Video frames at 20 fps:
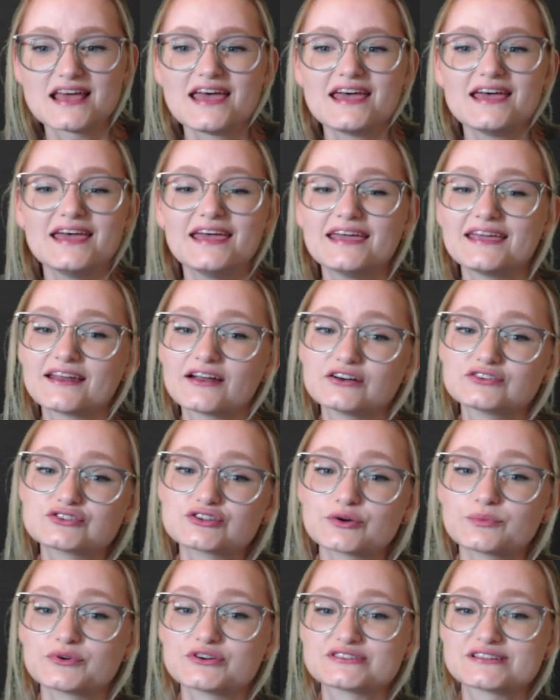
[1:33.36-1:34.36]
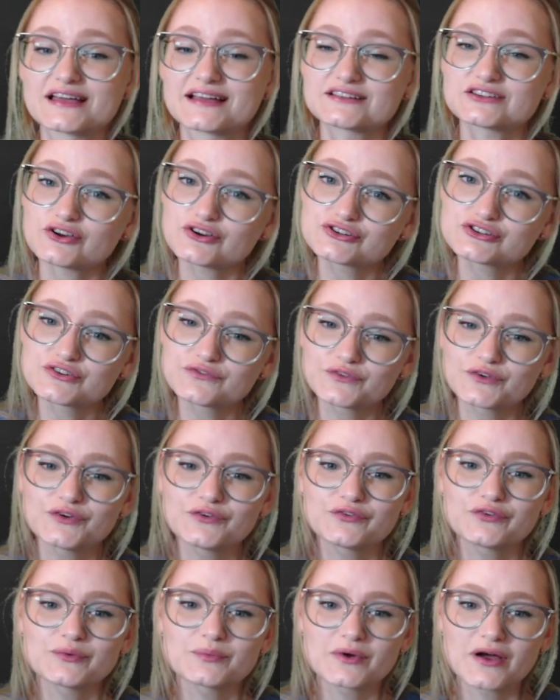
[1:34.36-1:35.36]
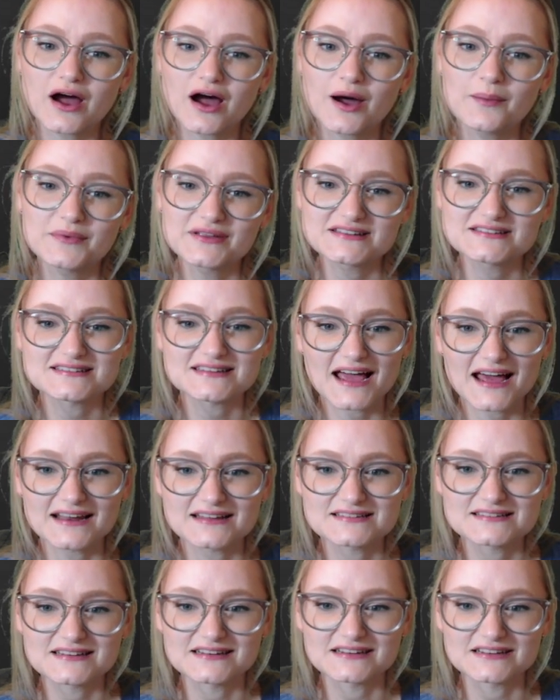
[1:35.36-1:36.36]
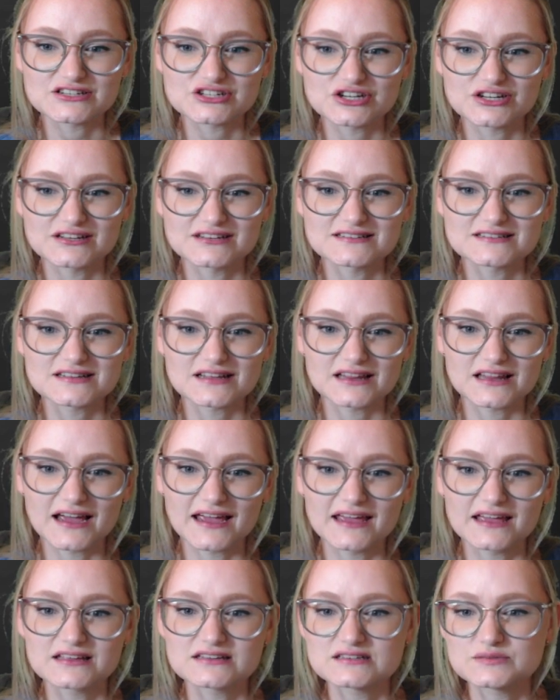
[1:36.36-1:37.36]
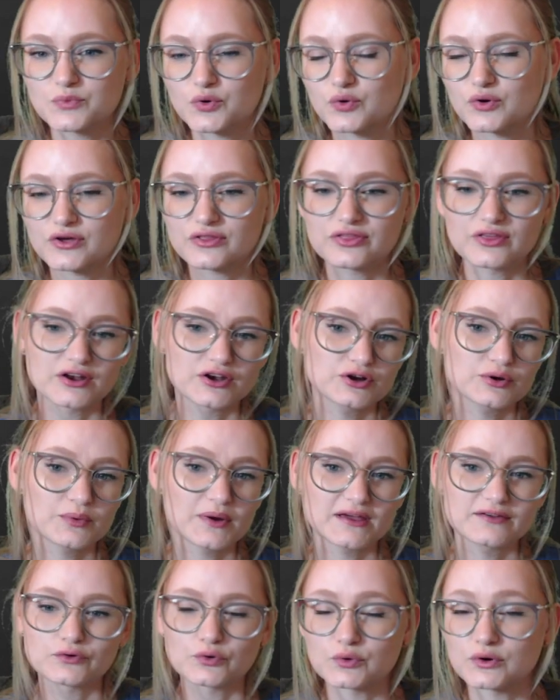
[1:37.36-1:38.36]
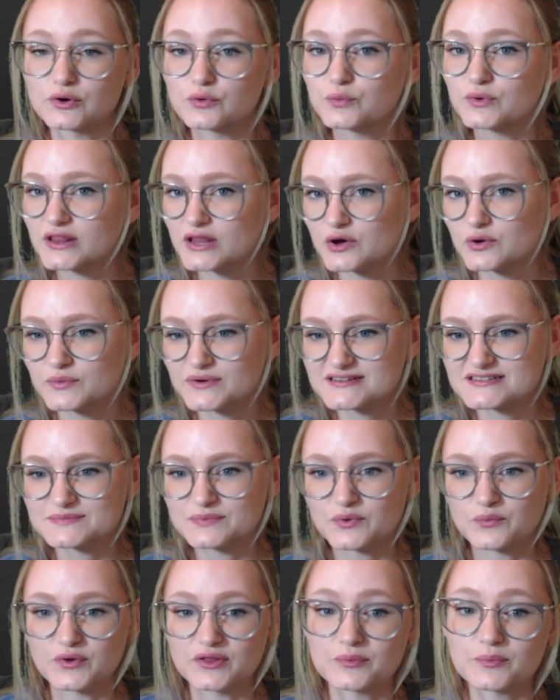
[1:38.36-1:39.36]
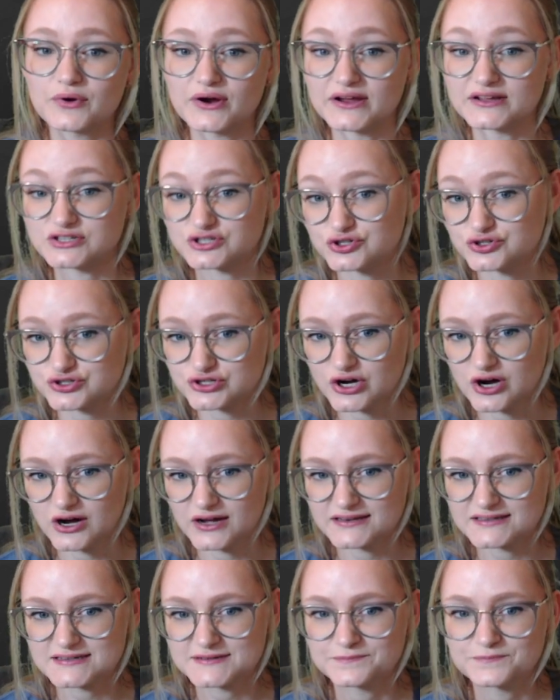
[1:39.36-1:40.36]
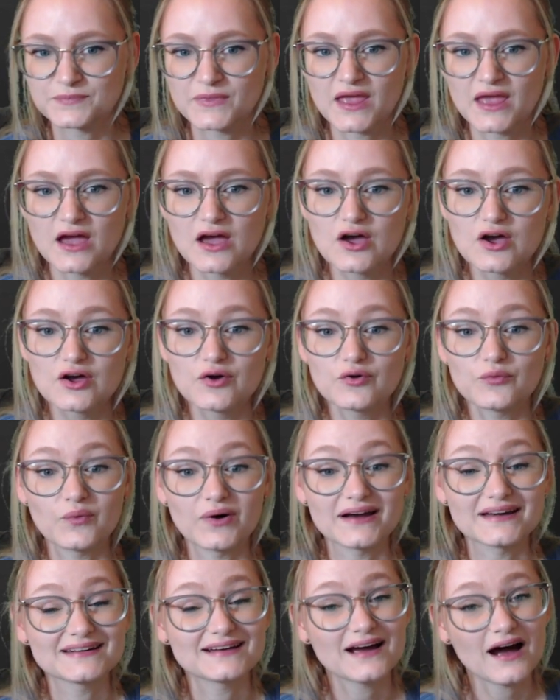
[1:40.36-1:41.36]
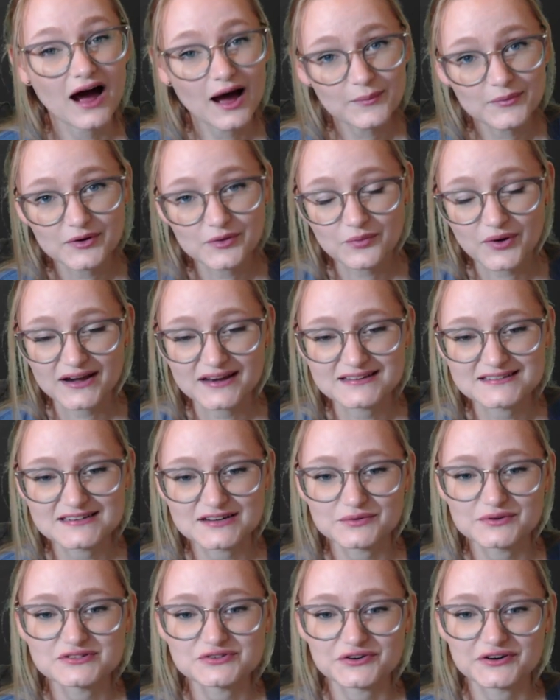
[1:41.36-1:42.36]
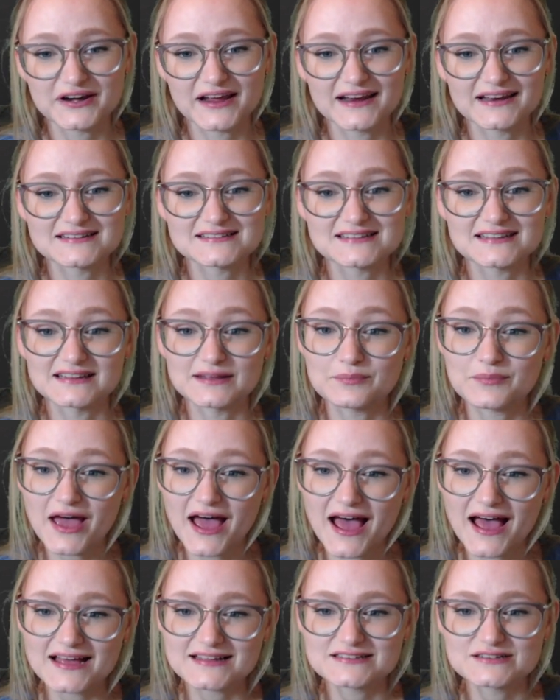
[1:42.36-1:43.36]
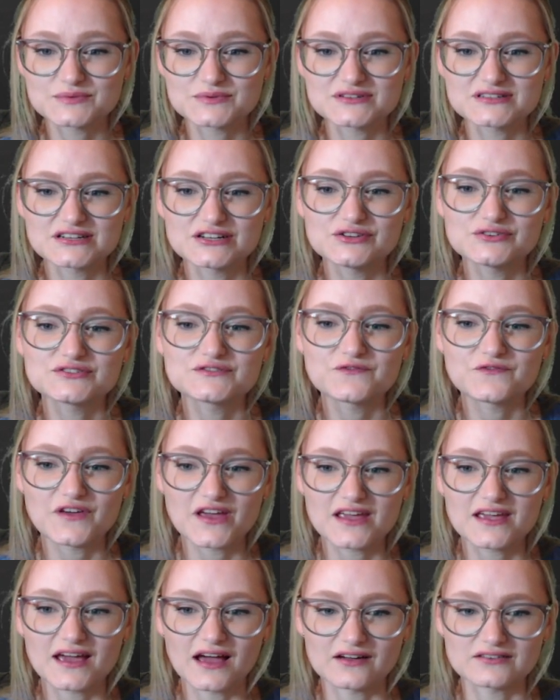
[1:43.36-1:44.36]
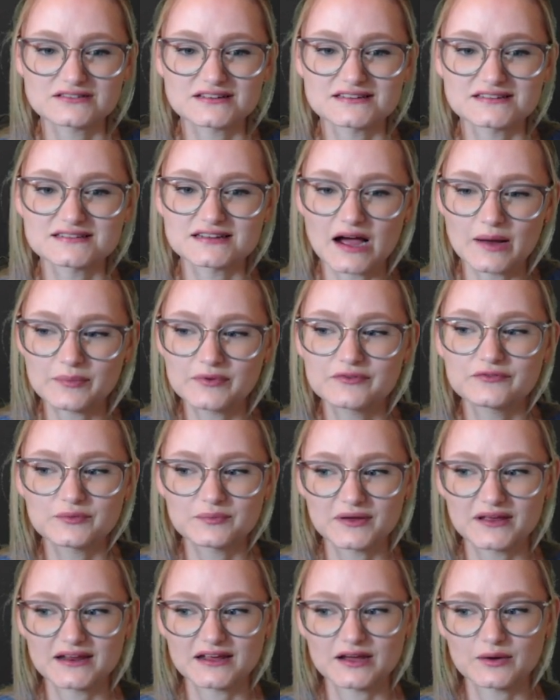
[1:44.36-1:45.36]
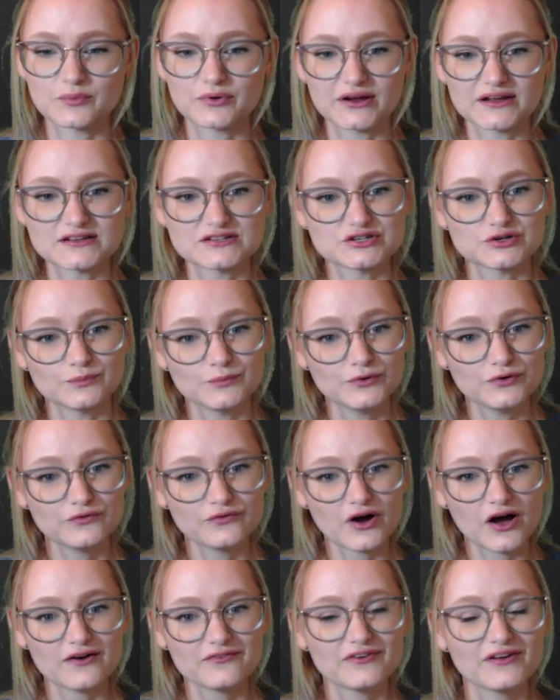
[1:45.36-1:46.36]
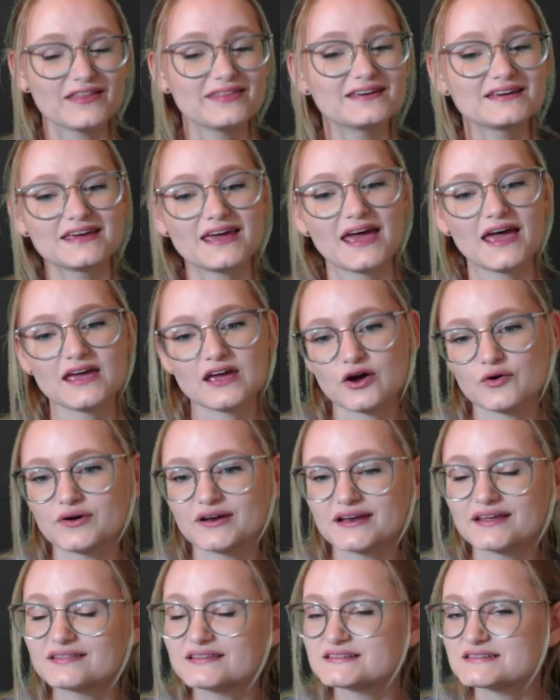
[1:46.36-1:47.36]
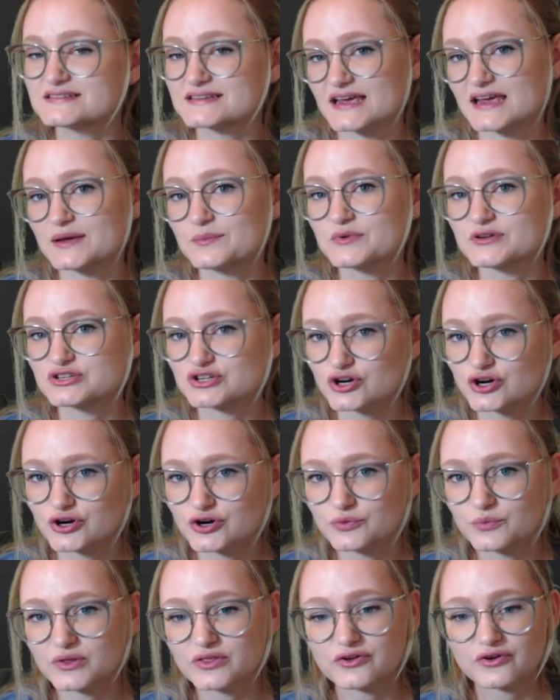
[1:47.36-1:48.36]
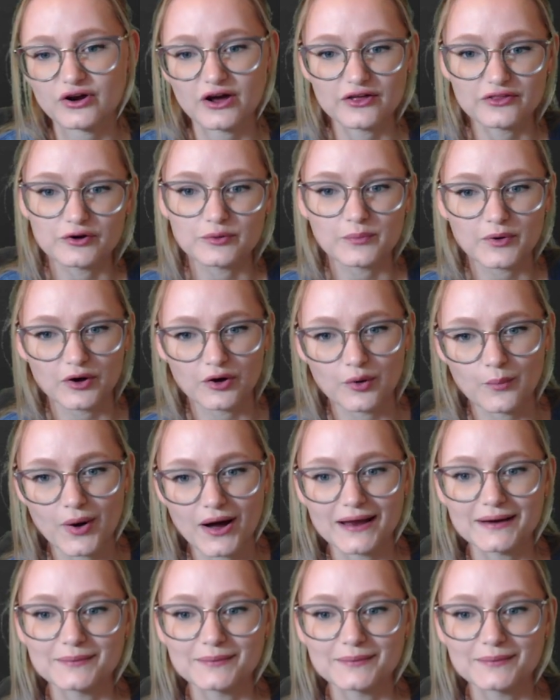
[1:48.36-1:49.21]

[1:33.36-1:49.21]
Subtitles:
It can also protect Urshifu from common status conditions like Spore, Thunderwave, or Will-O-Wisp with Prankster Taunt. One common way to deal with Tornadus in the past was to use Fake Out to stop it from getting a Prankster move off and then KO it in the same turn with your other Pokemon.